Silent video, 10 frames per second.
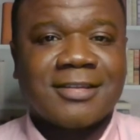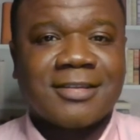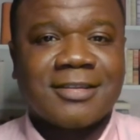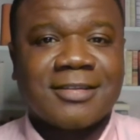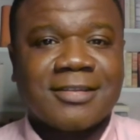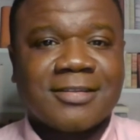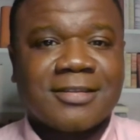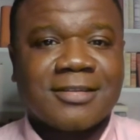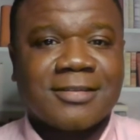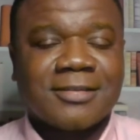
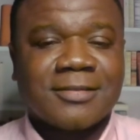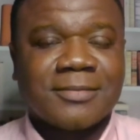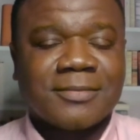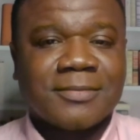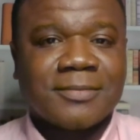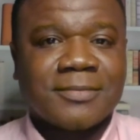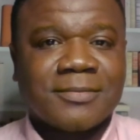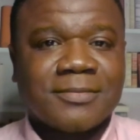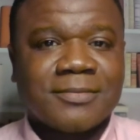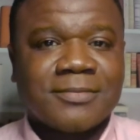
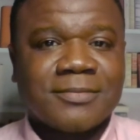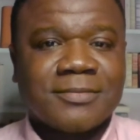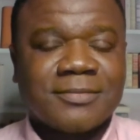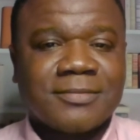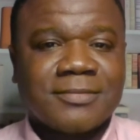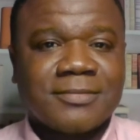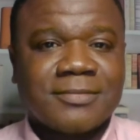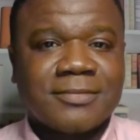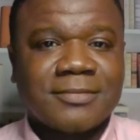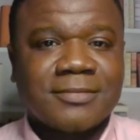
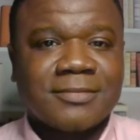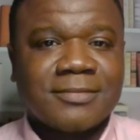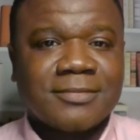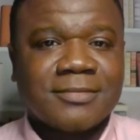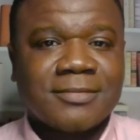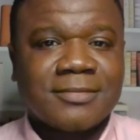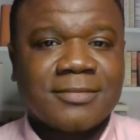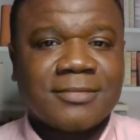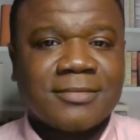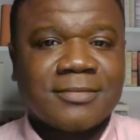
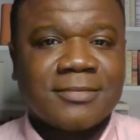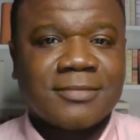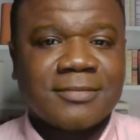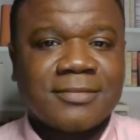[no speech]